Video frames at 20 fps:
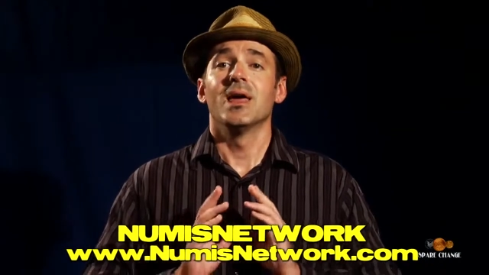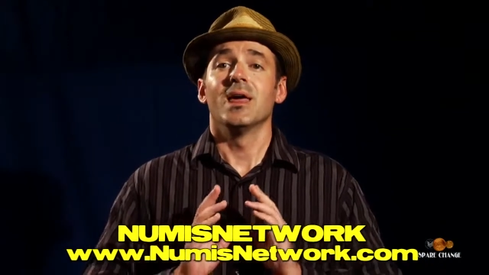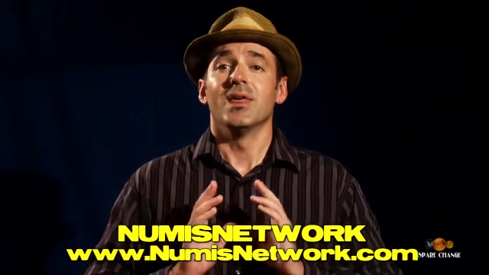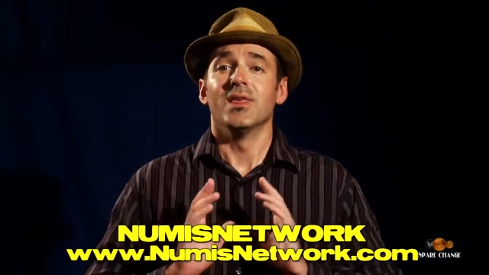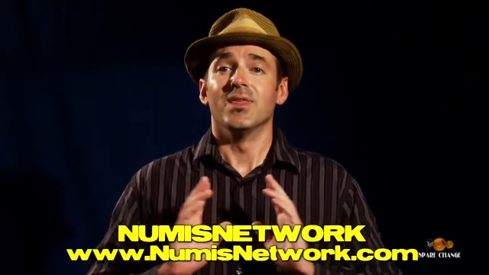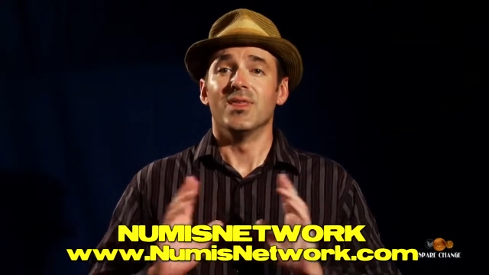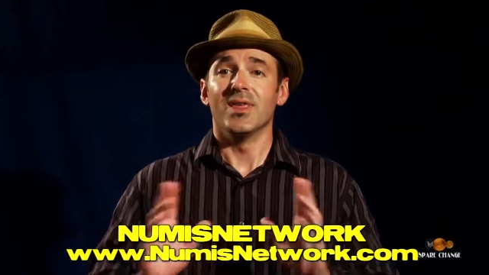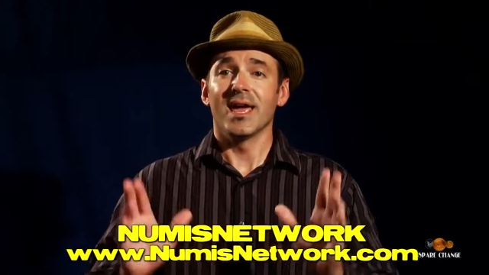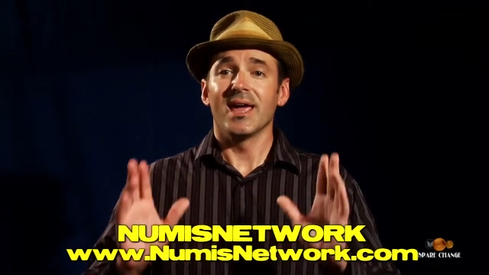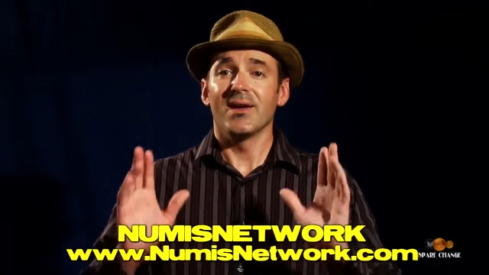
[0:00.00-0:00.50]

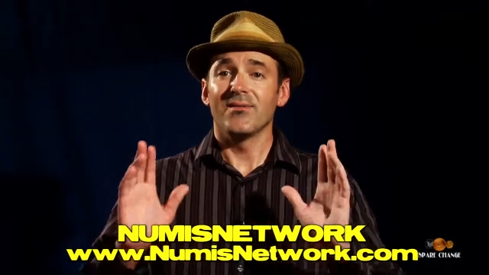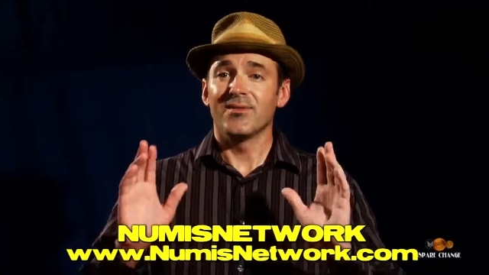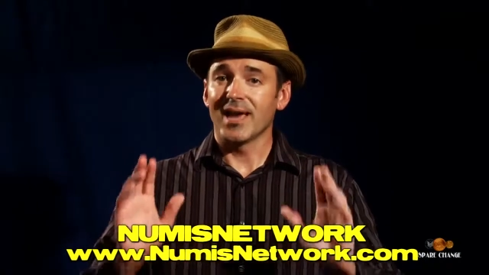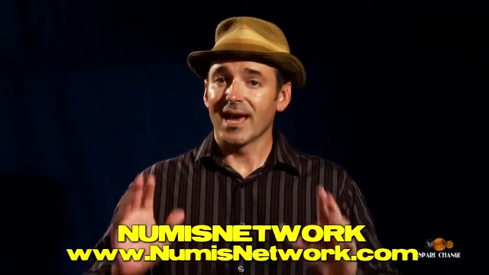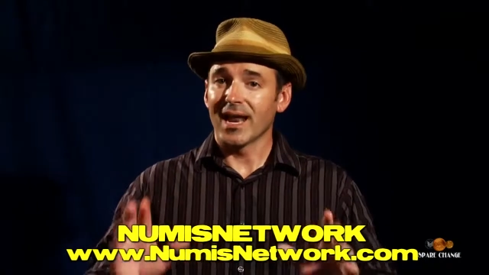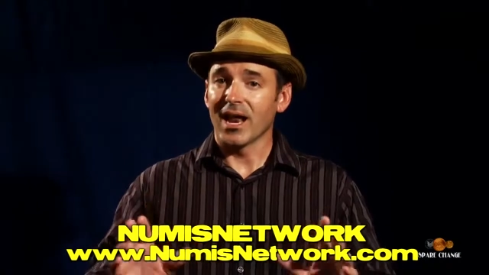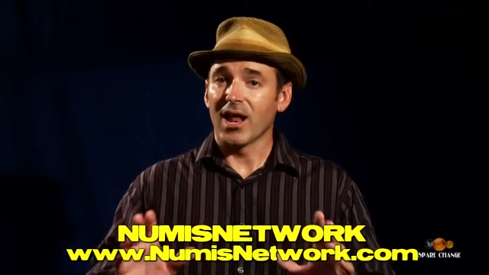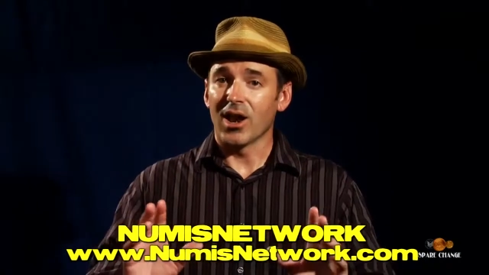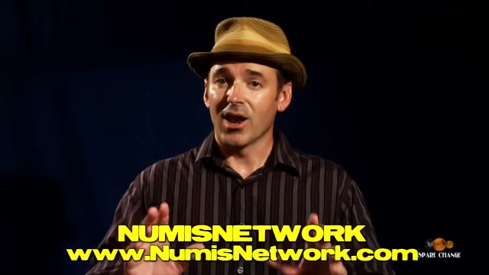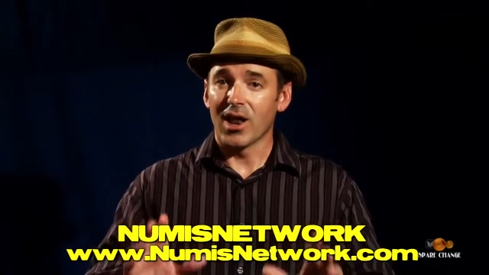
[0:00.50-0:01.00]
They've
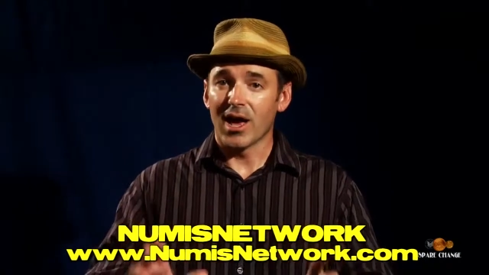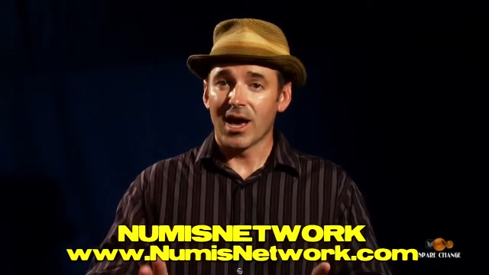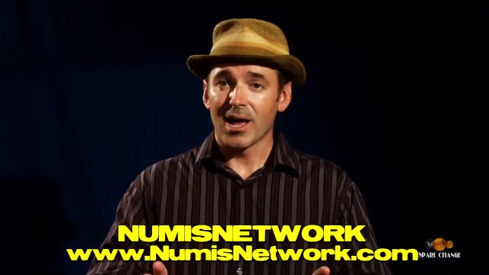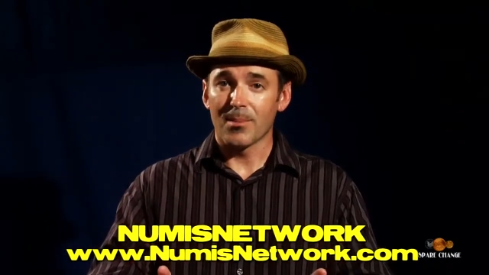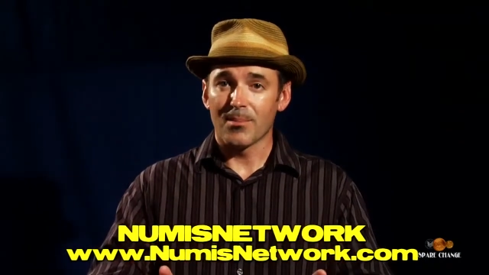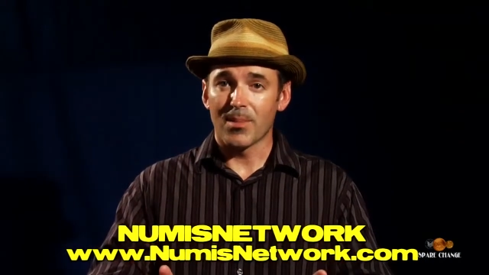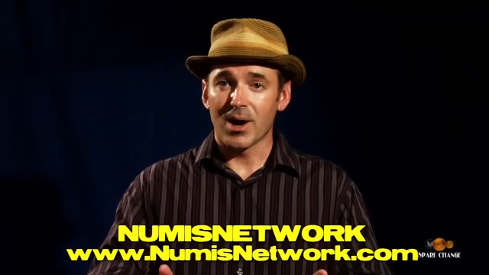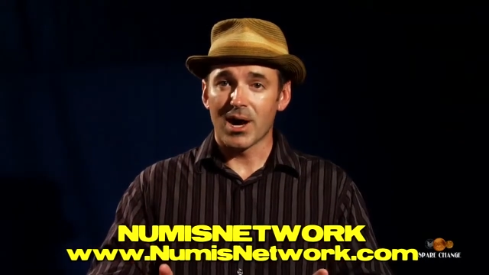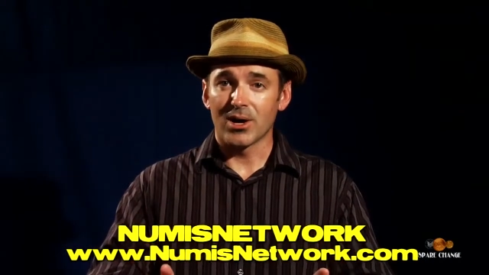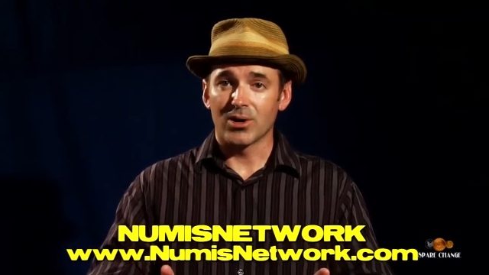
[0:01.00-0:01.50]
got a lot
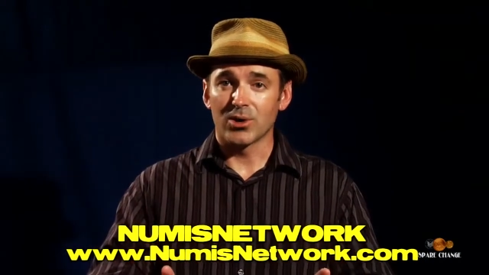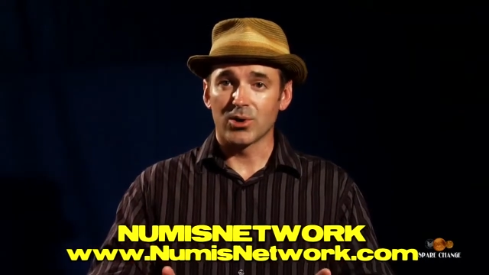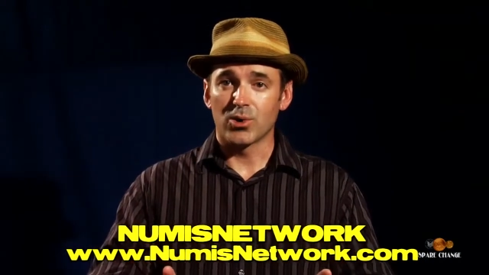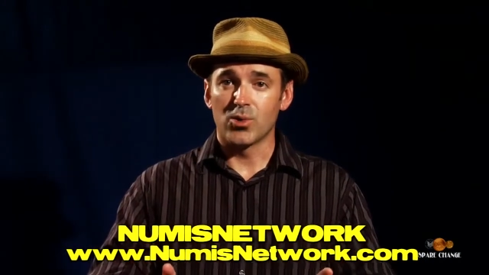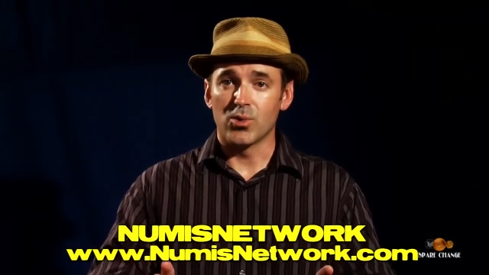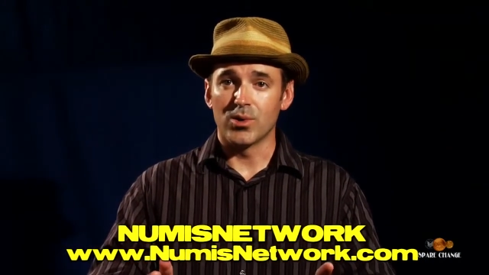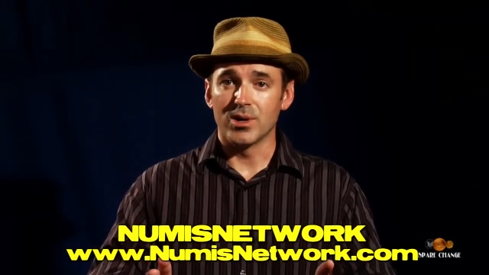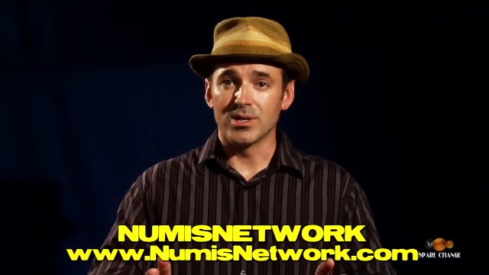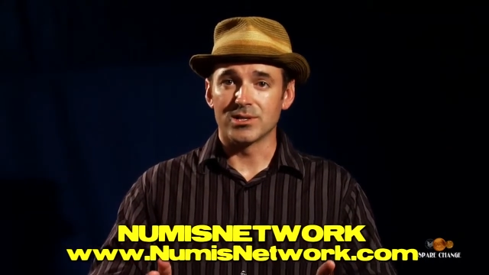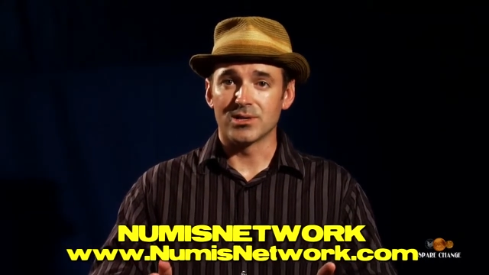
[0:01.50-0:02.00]
of modern
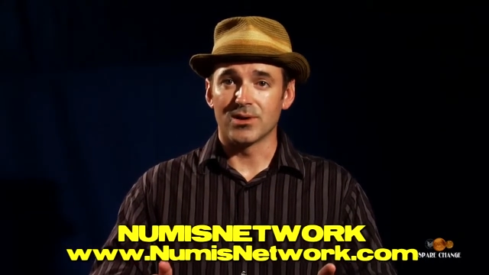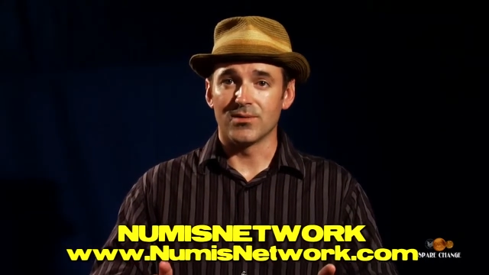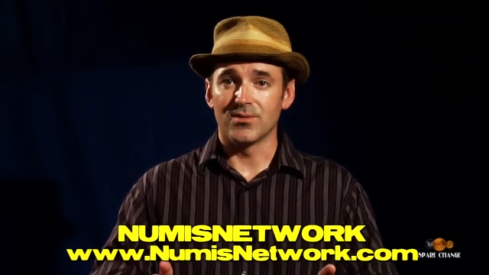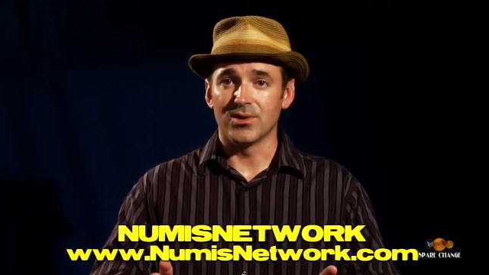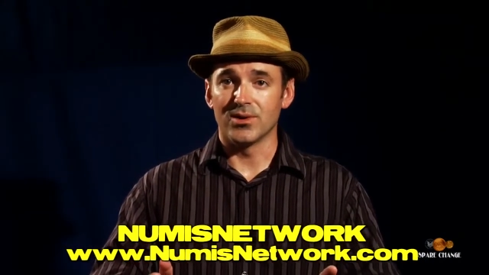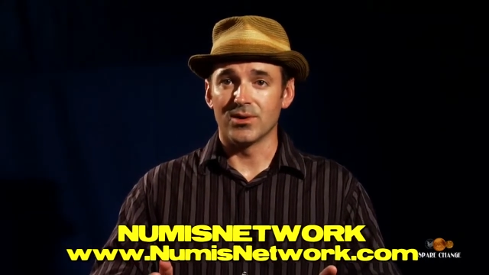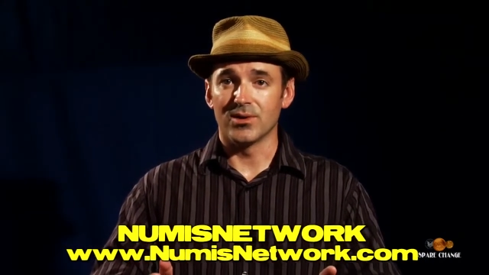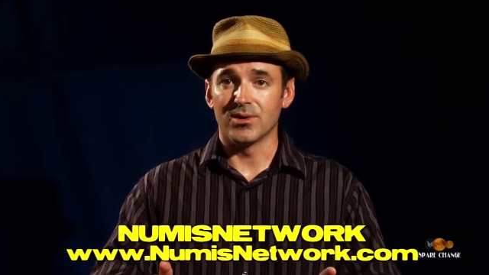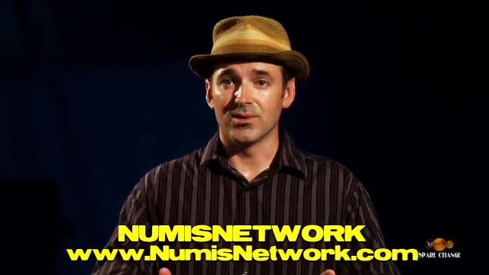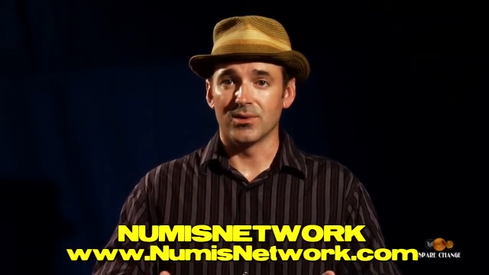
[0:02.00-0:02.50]
coins over
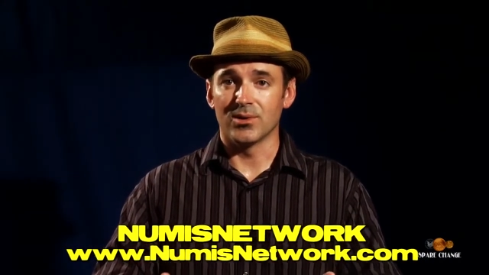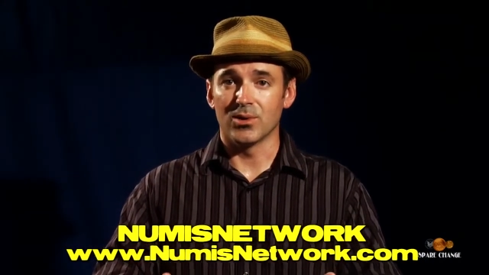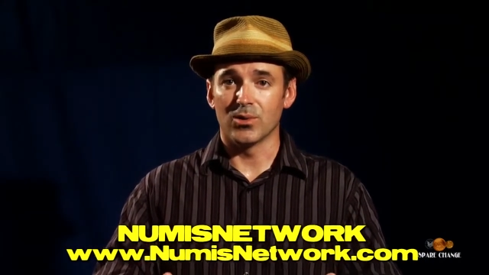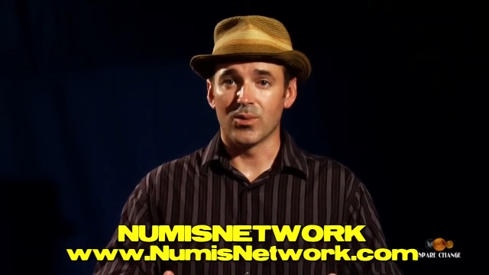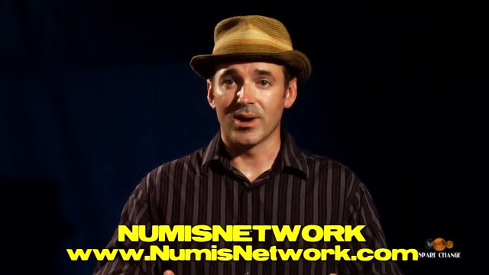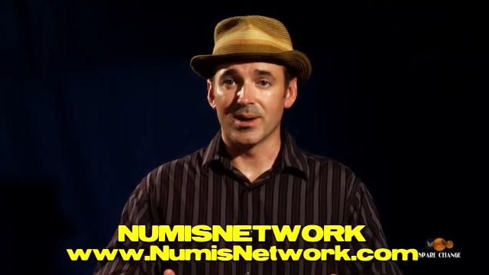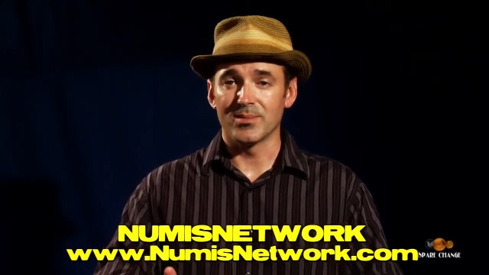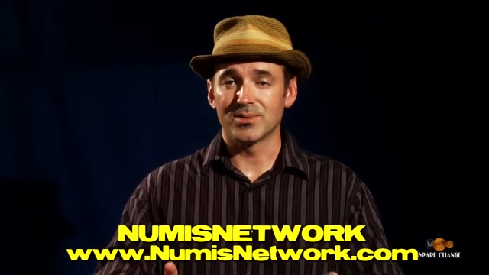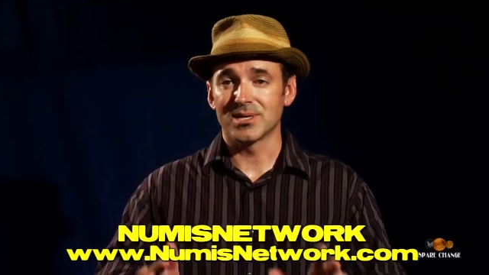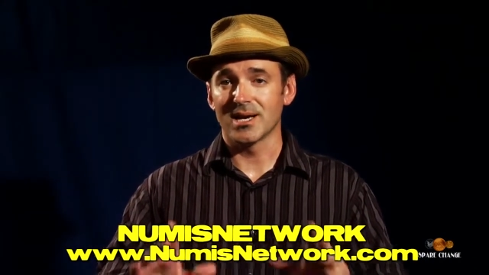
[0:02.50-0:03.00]
there on their
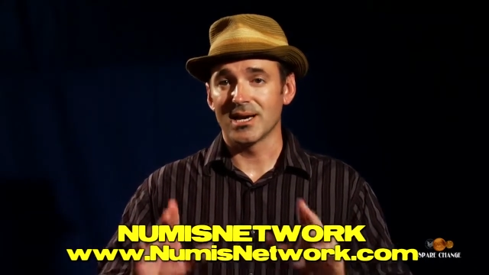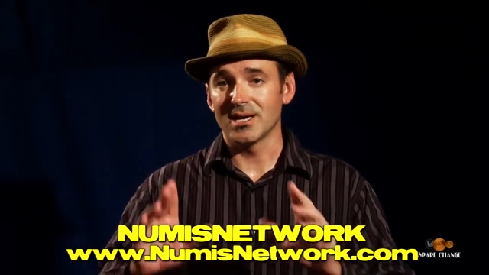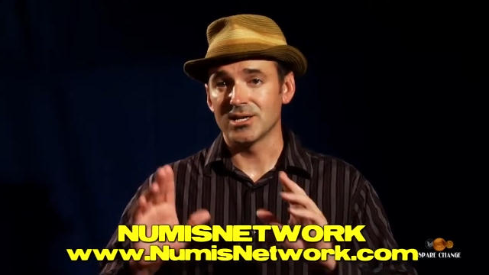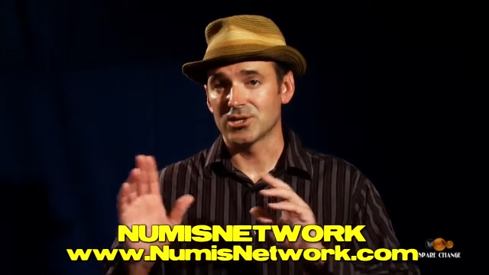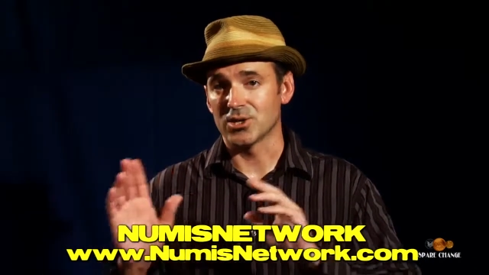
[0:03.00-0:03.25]
website,